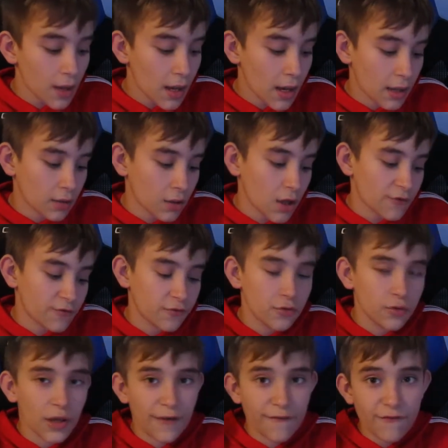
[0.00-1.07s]
And a lot of fruit
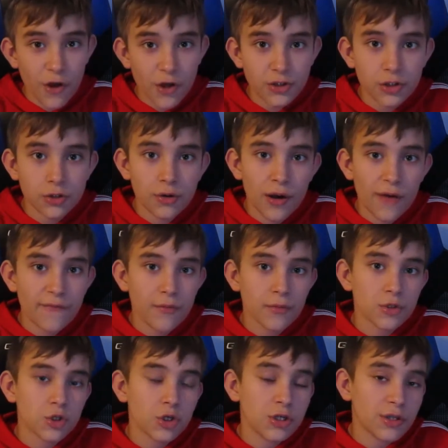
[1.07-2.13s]
like falls on the ground from
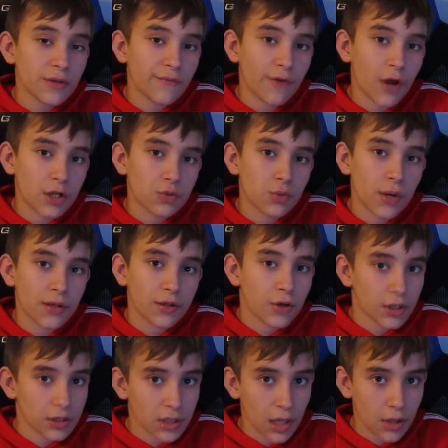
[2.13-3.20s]
the trees and rots away, and the
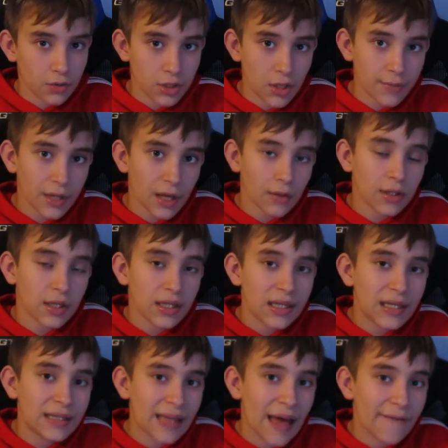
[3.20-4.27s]
Crested Geckos come down and
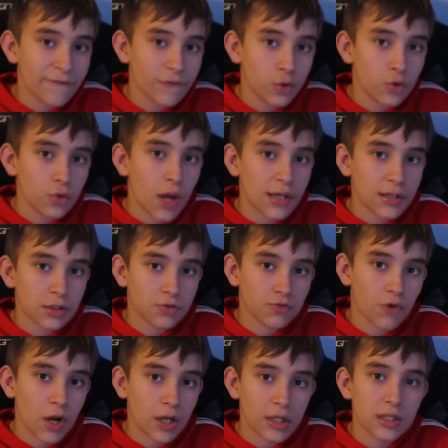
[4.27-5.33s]
eat that fruit as it's
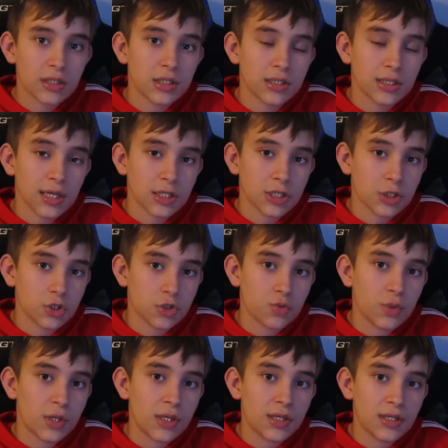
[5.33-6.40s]
rotting because it's nice and
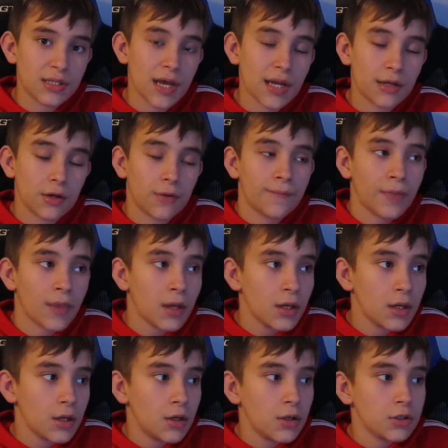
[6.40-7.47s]
sweet and tender.
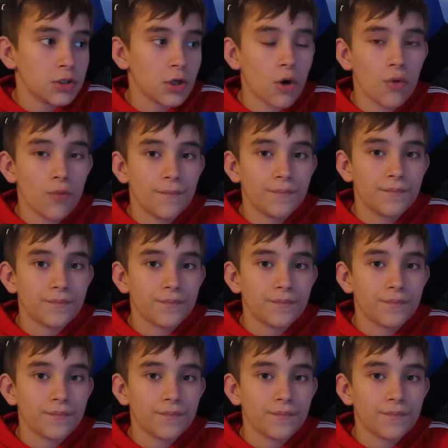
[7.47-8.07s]
So